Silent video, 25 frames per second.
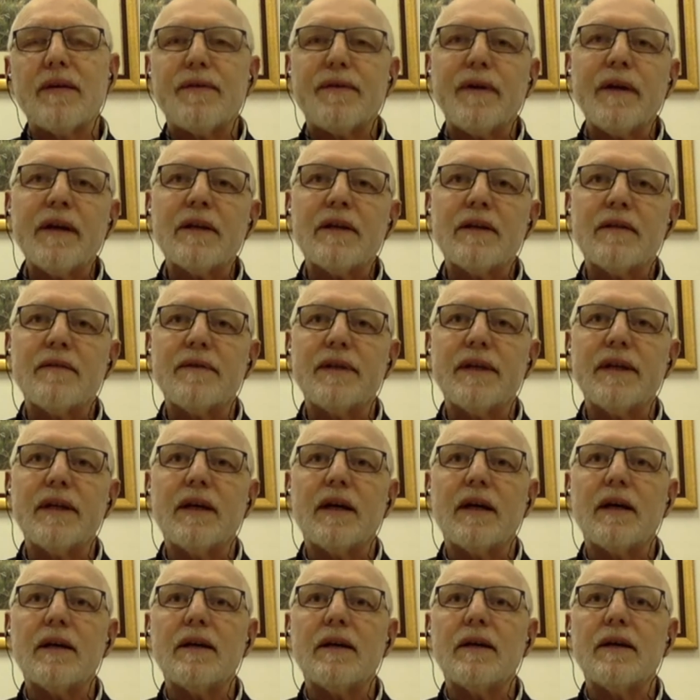effectively
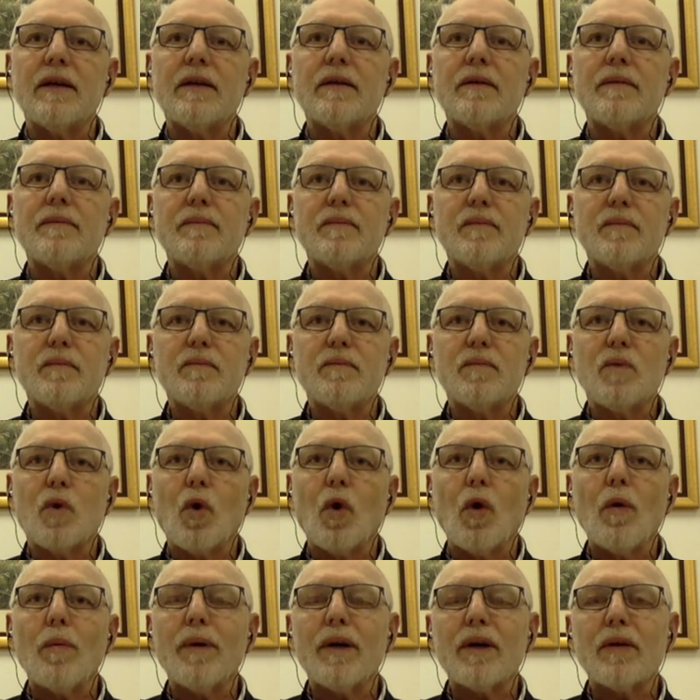under
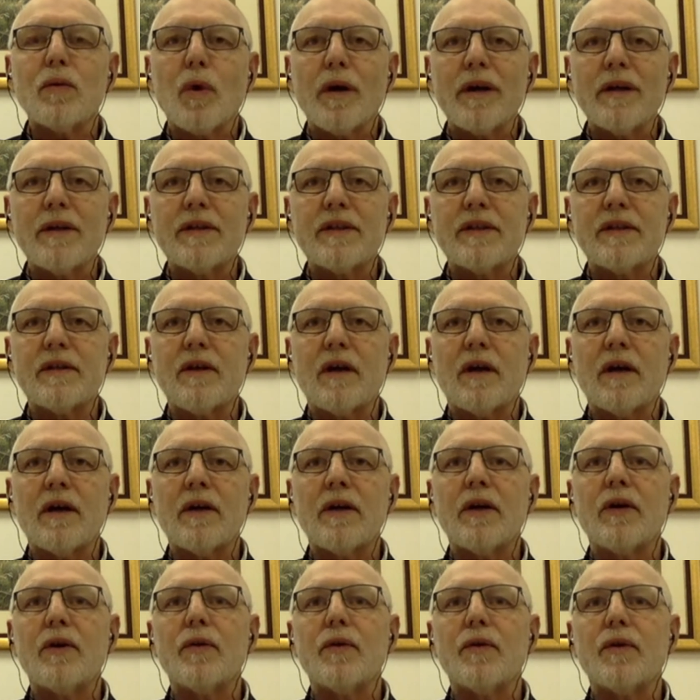all but one
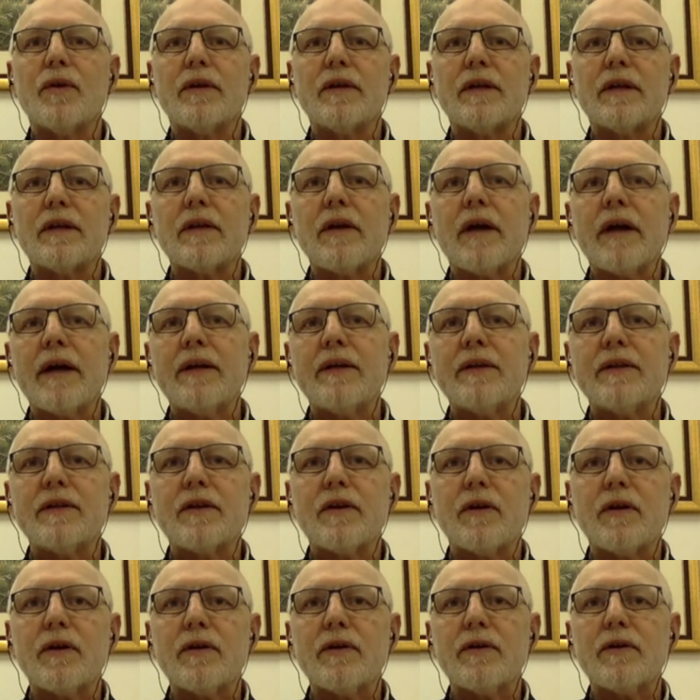scenario, the decline is
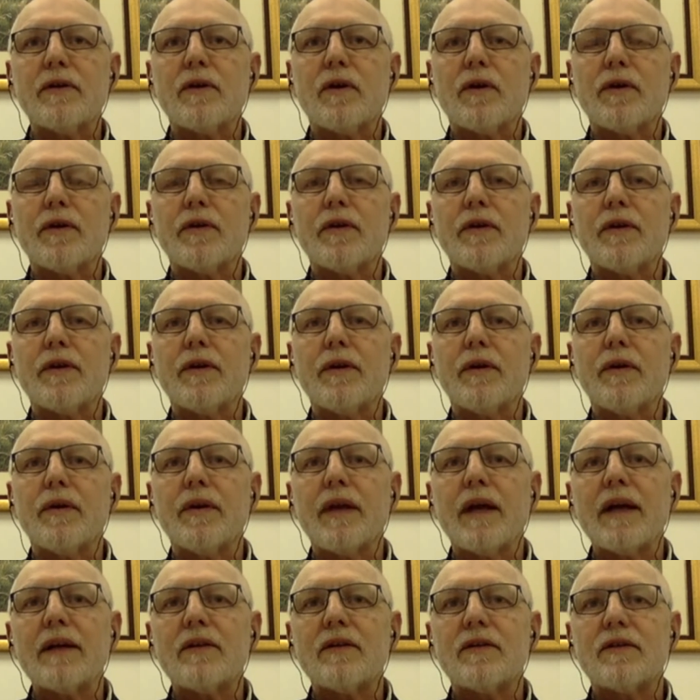going to continue.
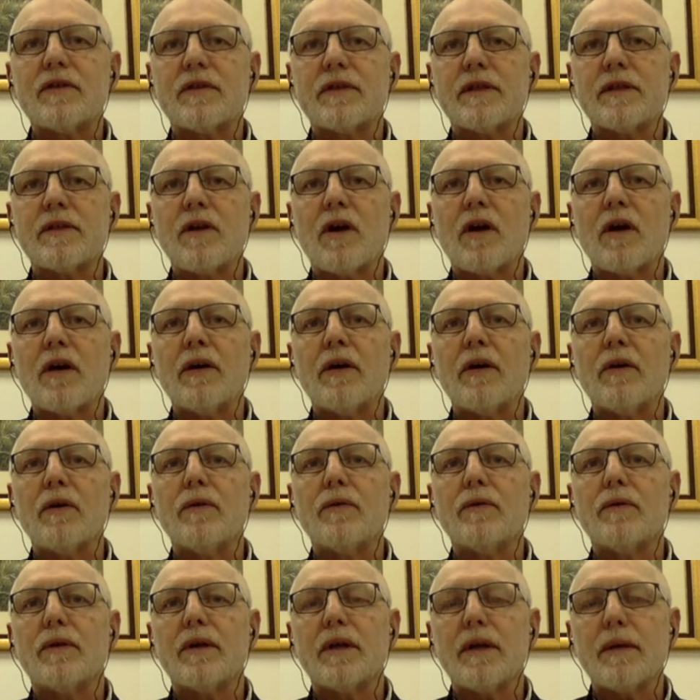And that
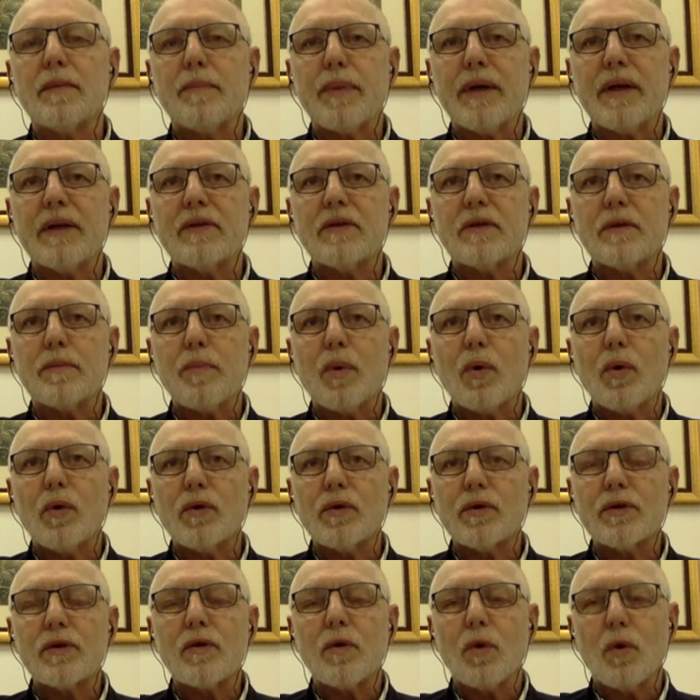scenario, the I P B E S
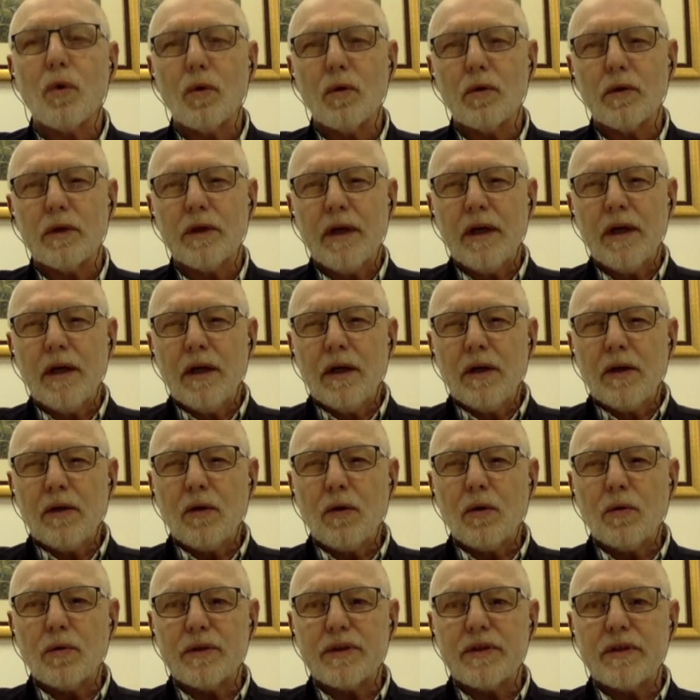reports called,
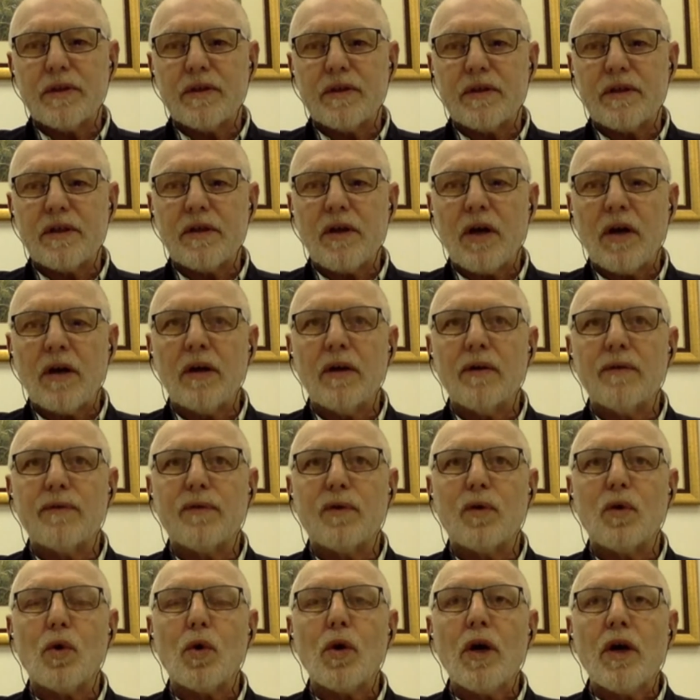calls the scenario
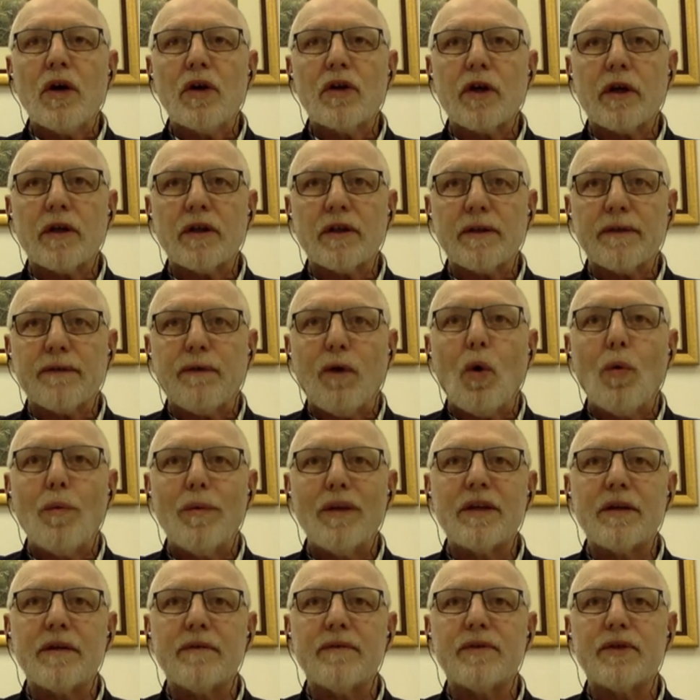for
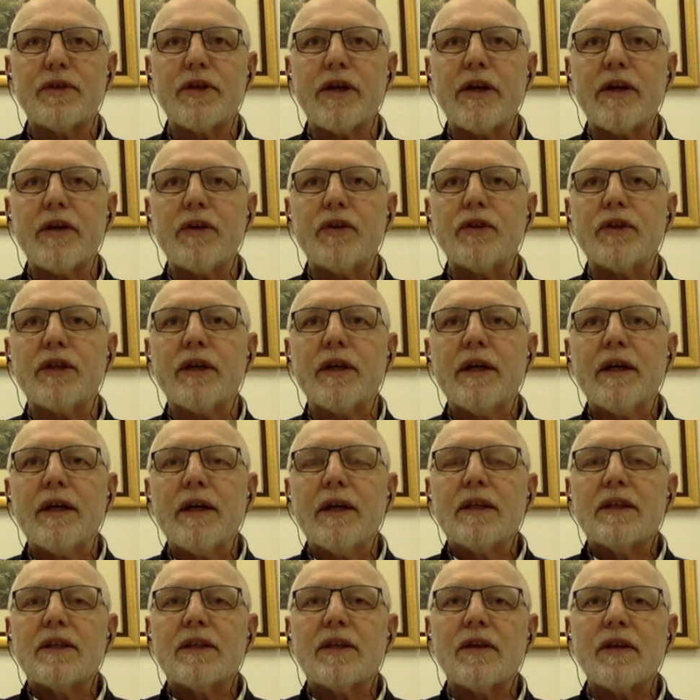transformative change.
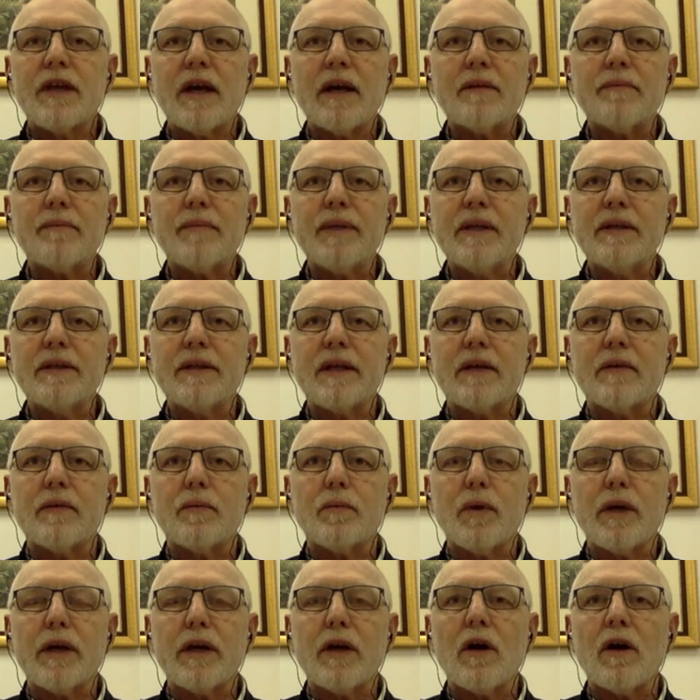So that means that
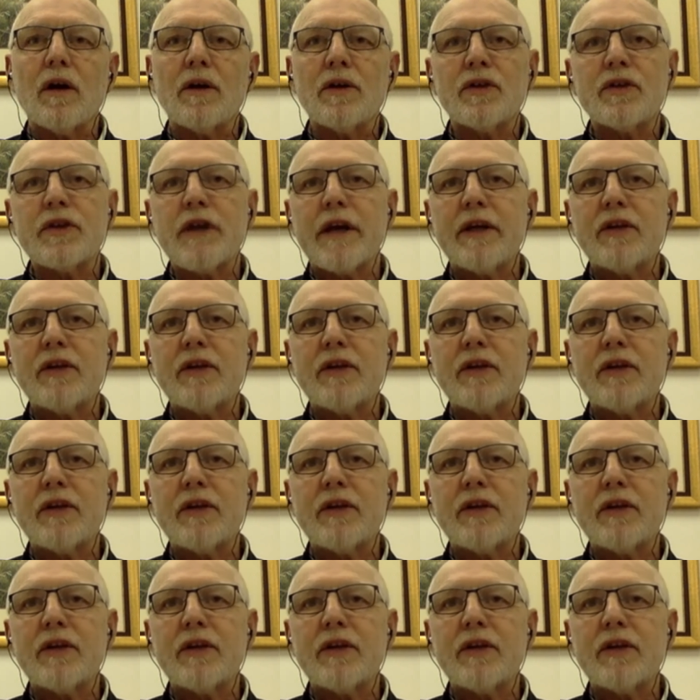we can't